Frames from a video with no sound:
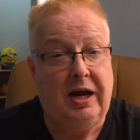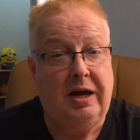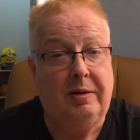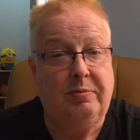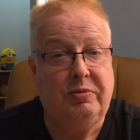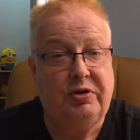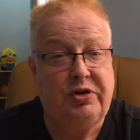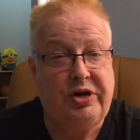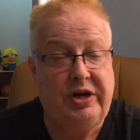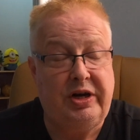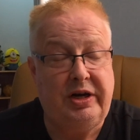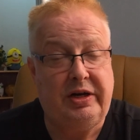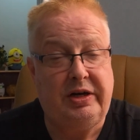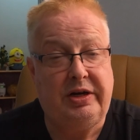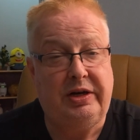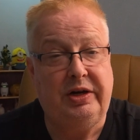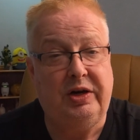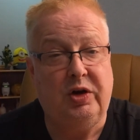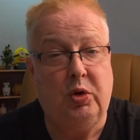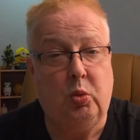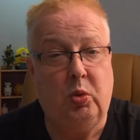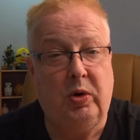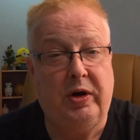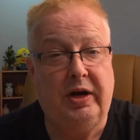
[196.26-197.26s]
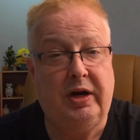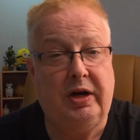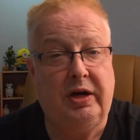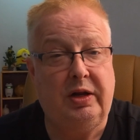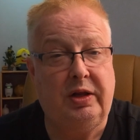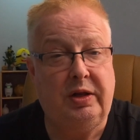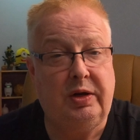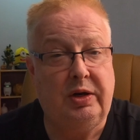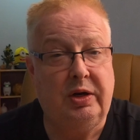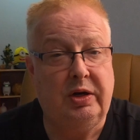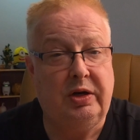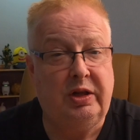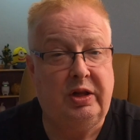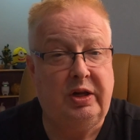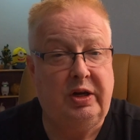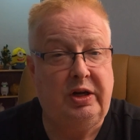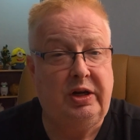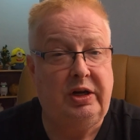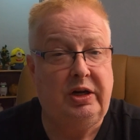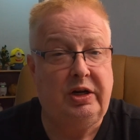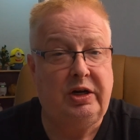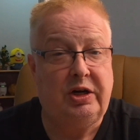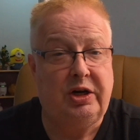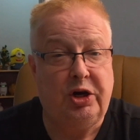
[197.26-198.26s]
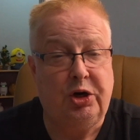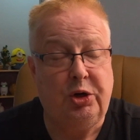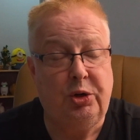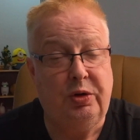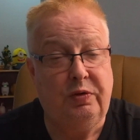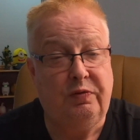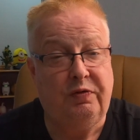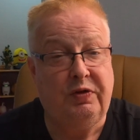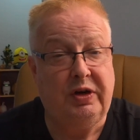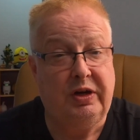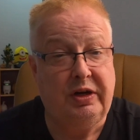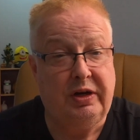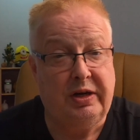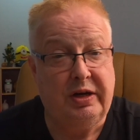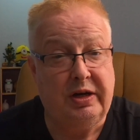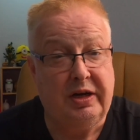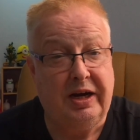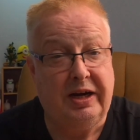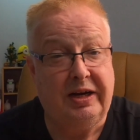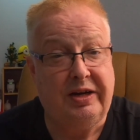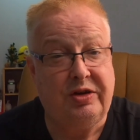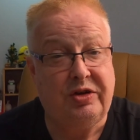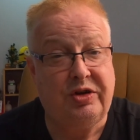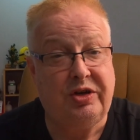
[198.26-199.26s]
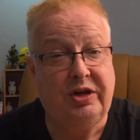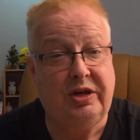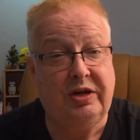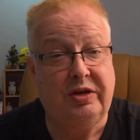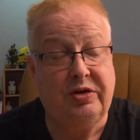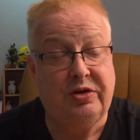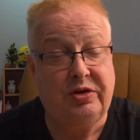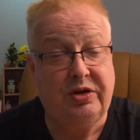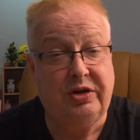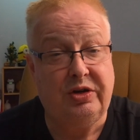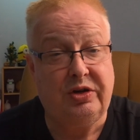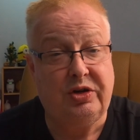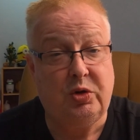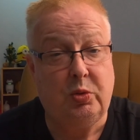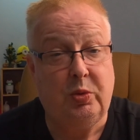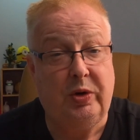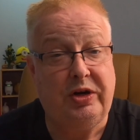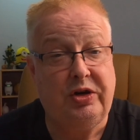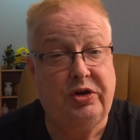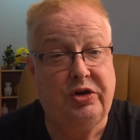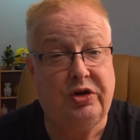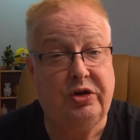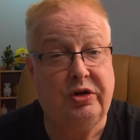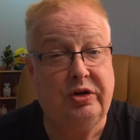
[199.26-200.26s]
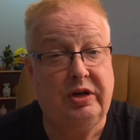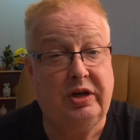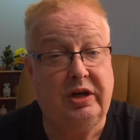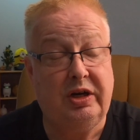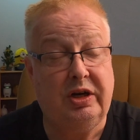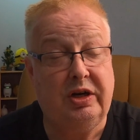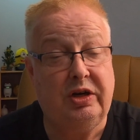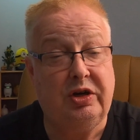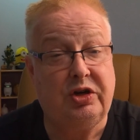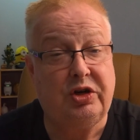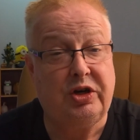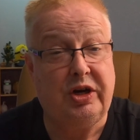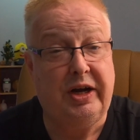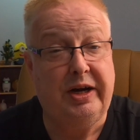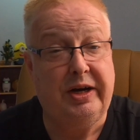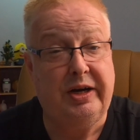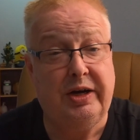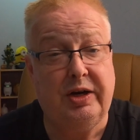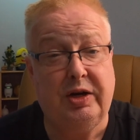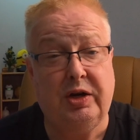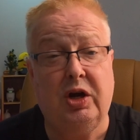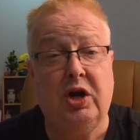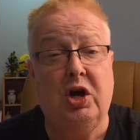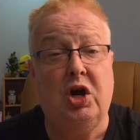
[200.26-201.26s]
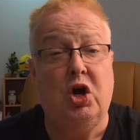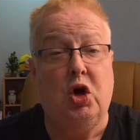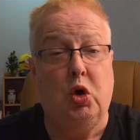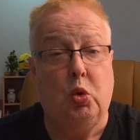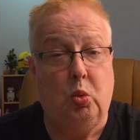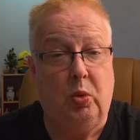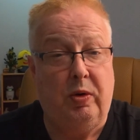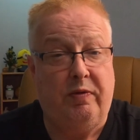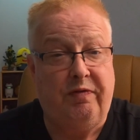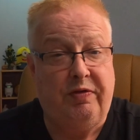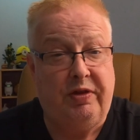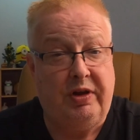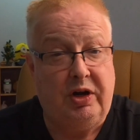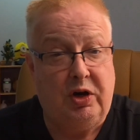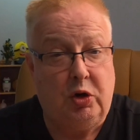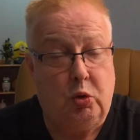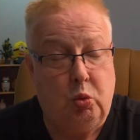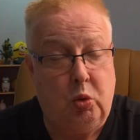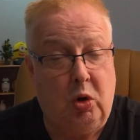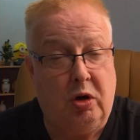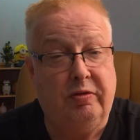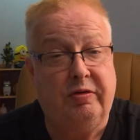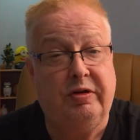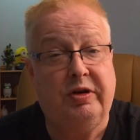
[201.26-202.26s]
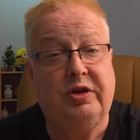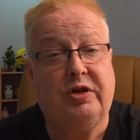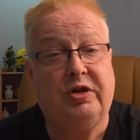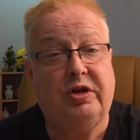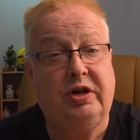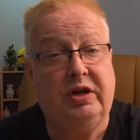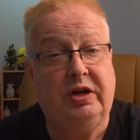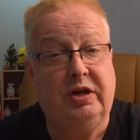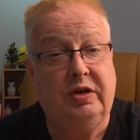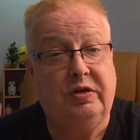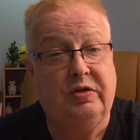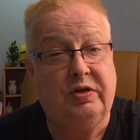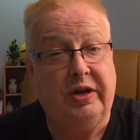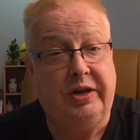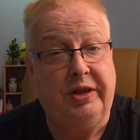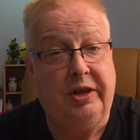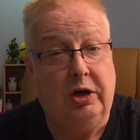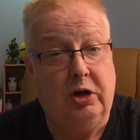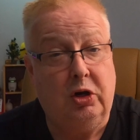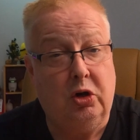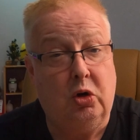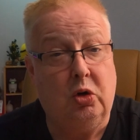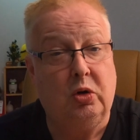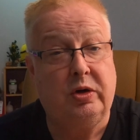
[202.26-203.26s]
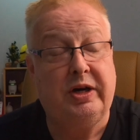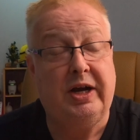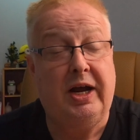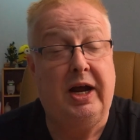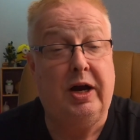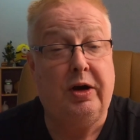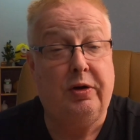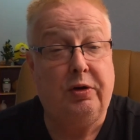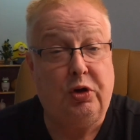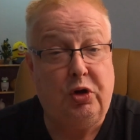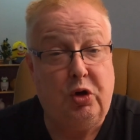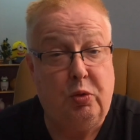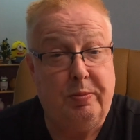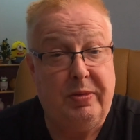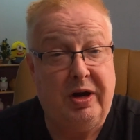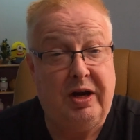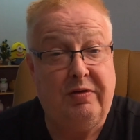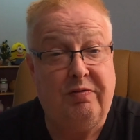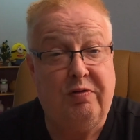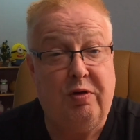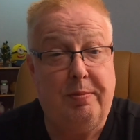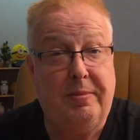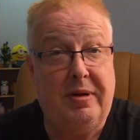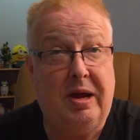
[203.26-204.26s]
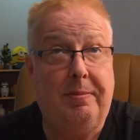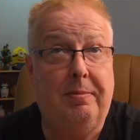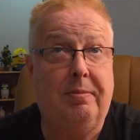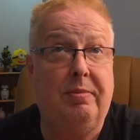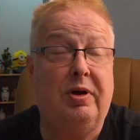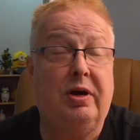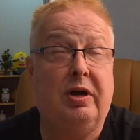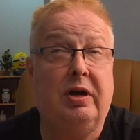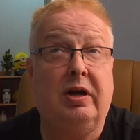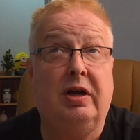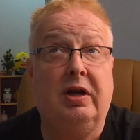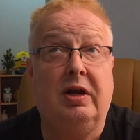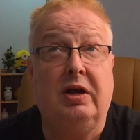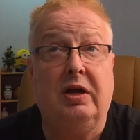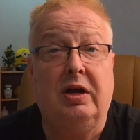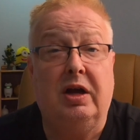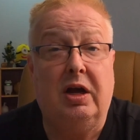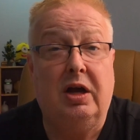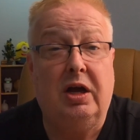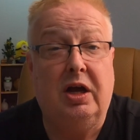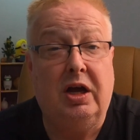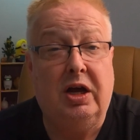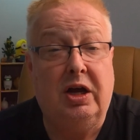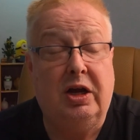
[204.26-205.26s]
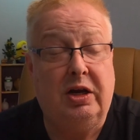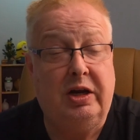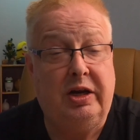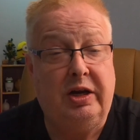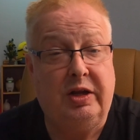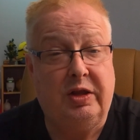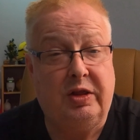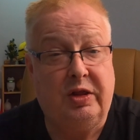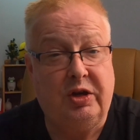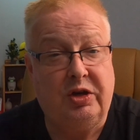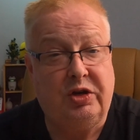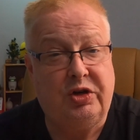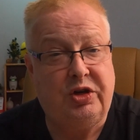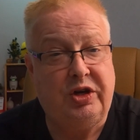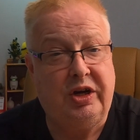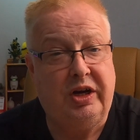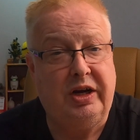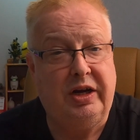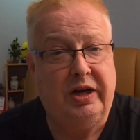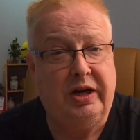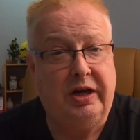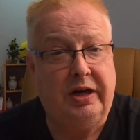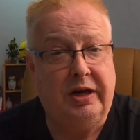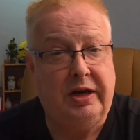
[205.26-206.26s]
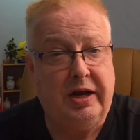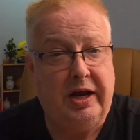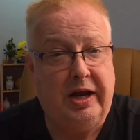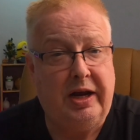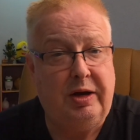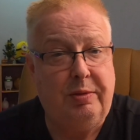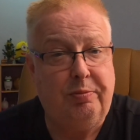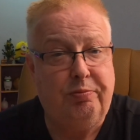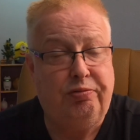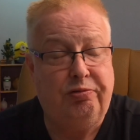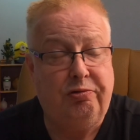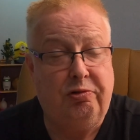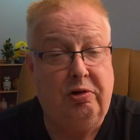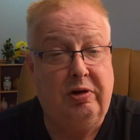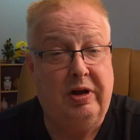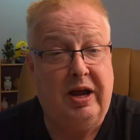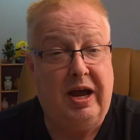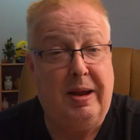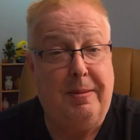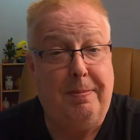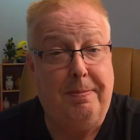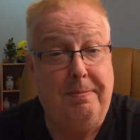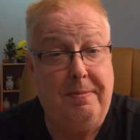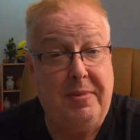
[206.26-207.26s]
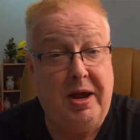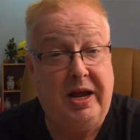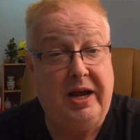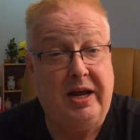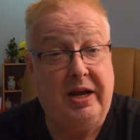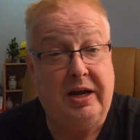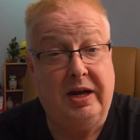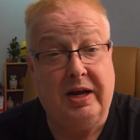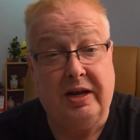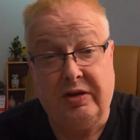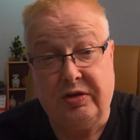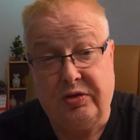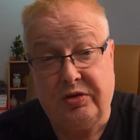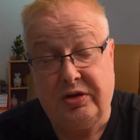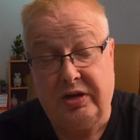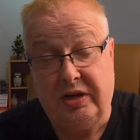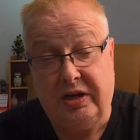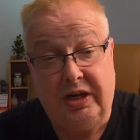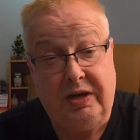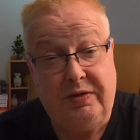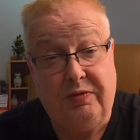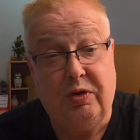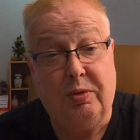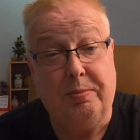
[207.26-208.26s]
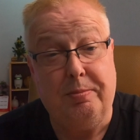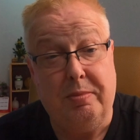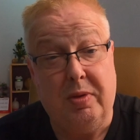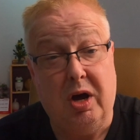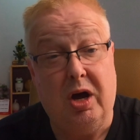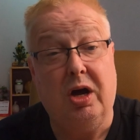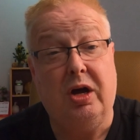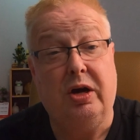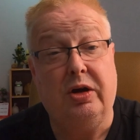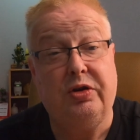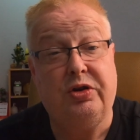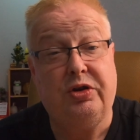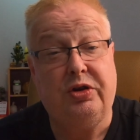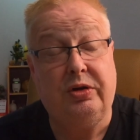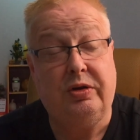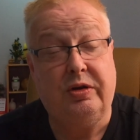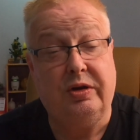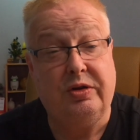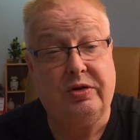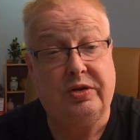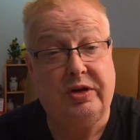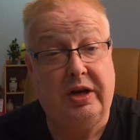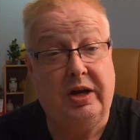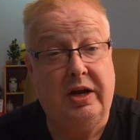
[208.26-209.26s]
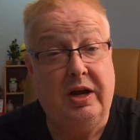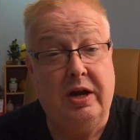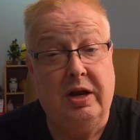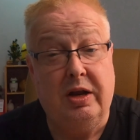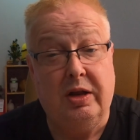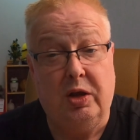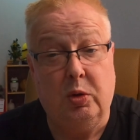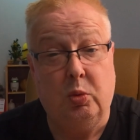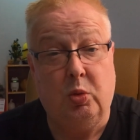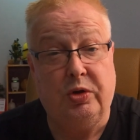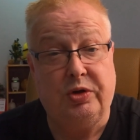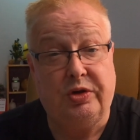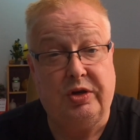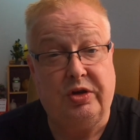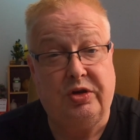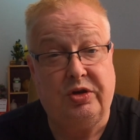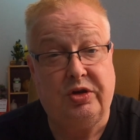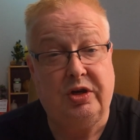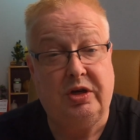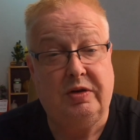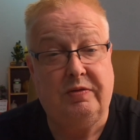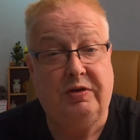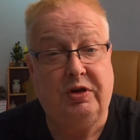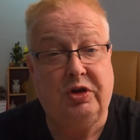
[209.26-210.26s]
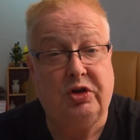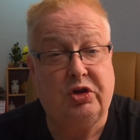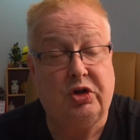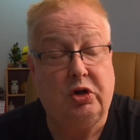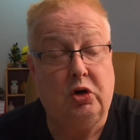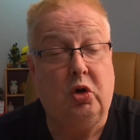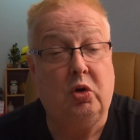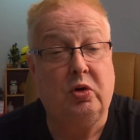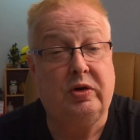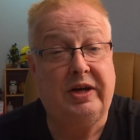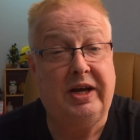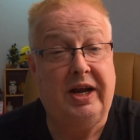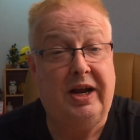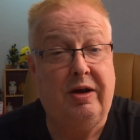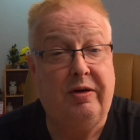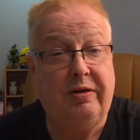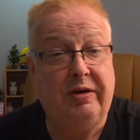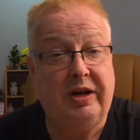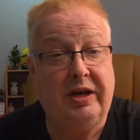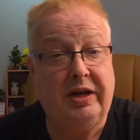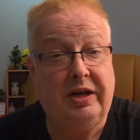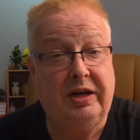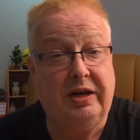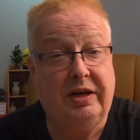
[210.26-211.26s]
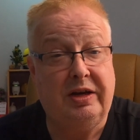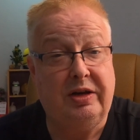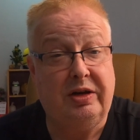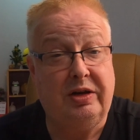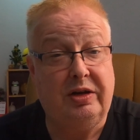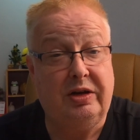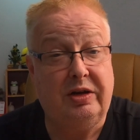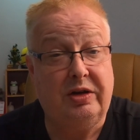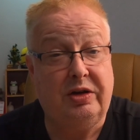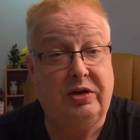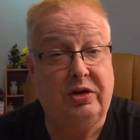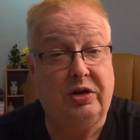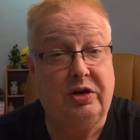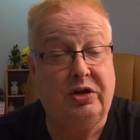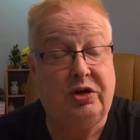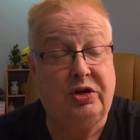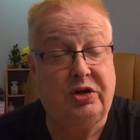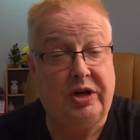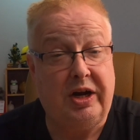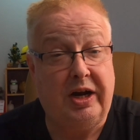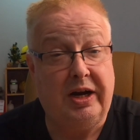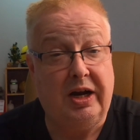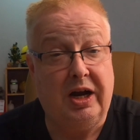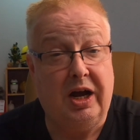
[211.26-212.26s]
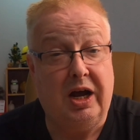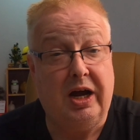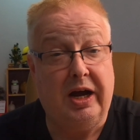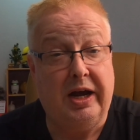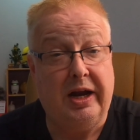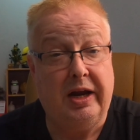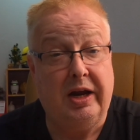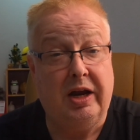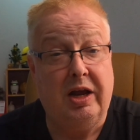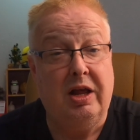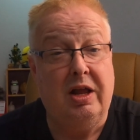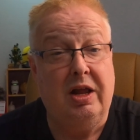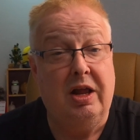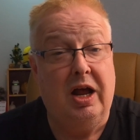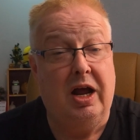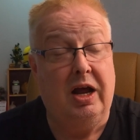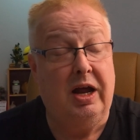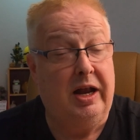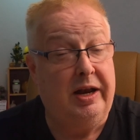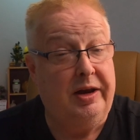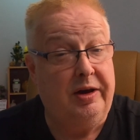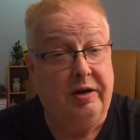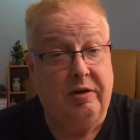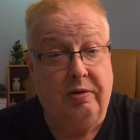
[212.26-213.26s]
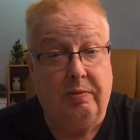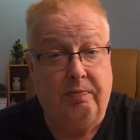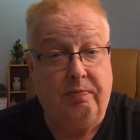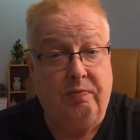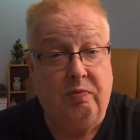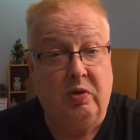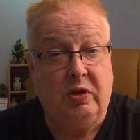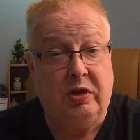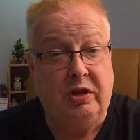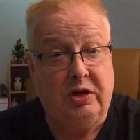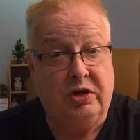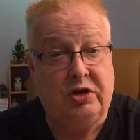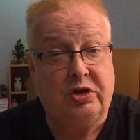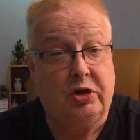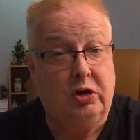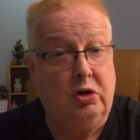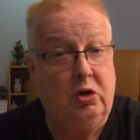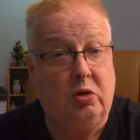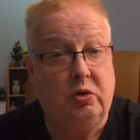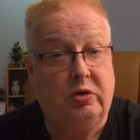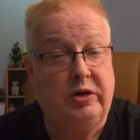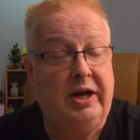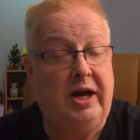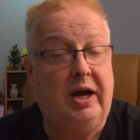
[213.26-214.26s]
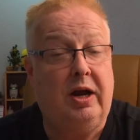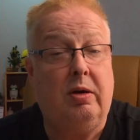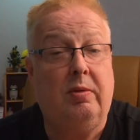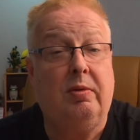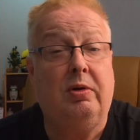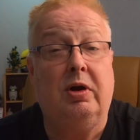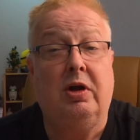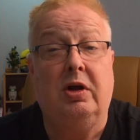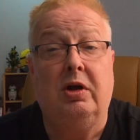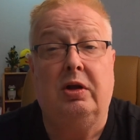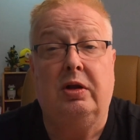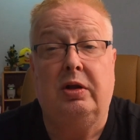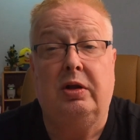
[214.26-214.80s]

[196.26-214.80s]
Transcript: am taking away the, the COVID 19 situation in China with the quarantines and the lockdown. You may remember earlier this year in April and May and even March, you could say, there was a serious lockdown in Shanghai. And this lockdown